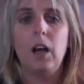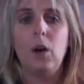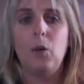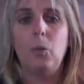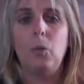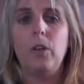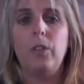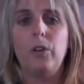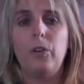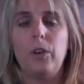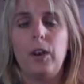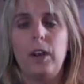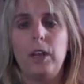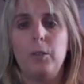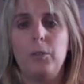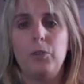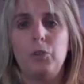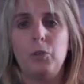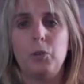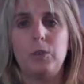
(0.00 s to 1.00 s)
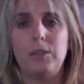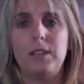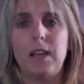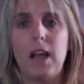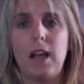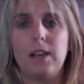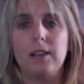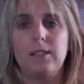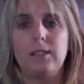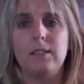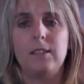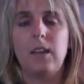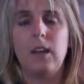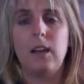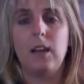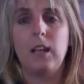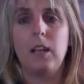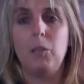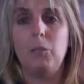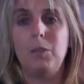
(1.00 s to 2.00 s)
uh, whether an image or text uh,
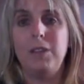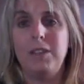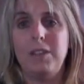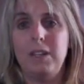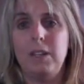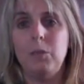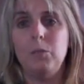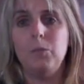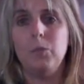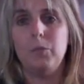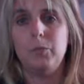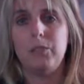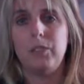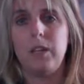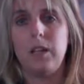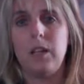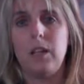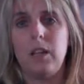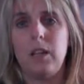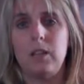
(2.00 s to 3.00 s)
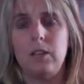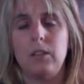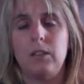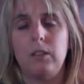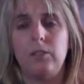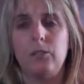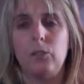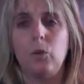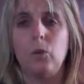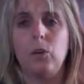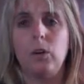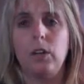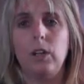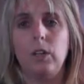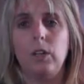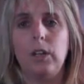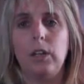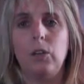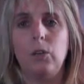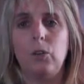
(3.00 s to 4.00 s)
can be deemed obscene and therefore
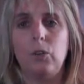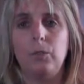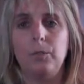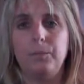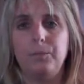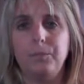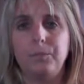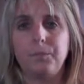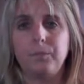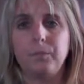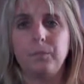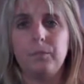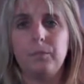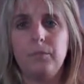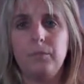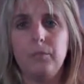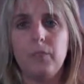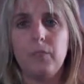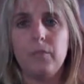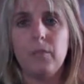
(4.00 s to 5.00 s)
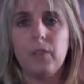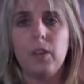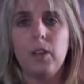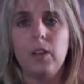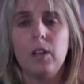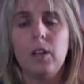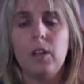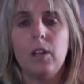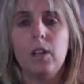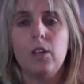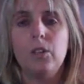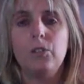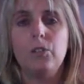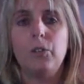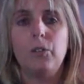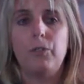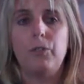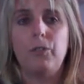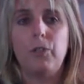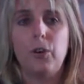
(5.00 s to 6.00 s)
illegal.
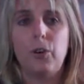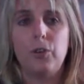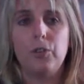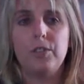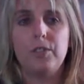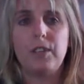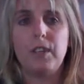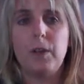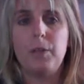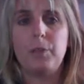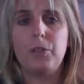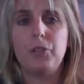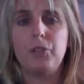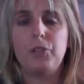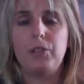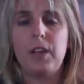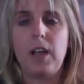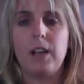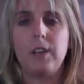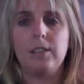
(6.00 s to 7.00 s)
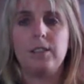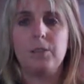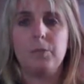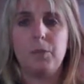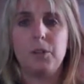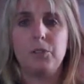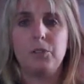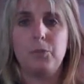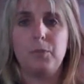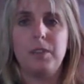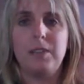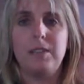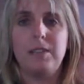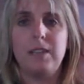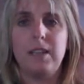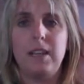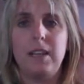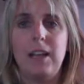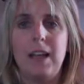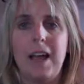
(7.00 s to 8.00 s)
So first, the image or text must be
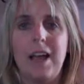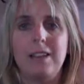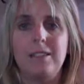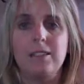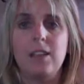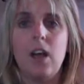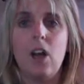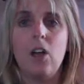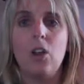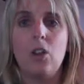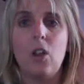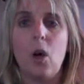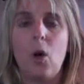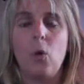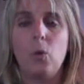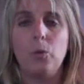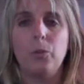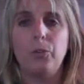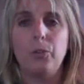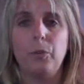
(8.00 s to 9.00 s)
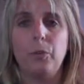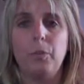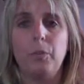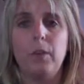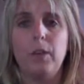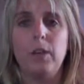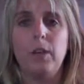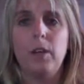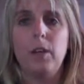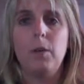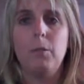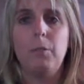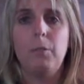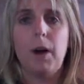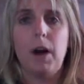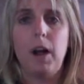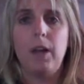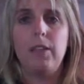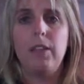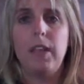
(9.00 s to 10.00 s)
seen as unwholesome
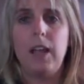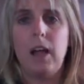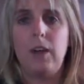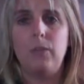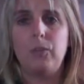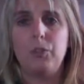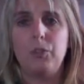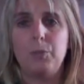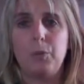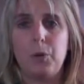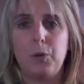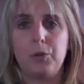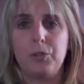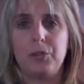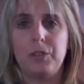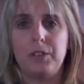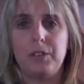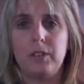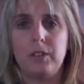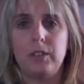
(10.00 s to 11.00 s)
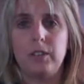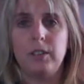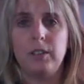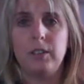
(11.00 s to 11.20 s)
by the average person.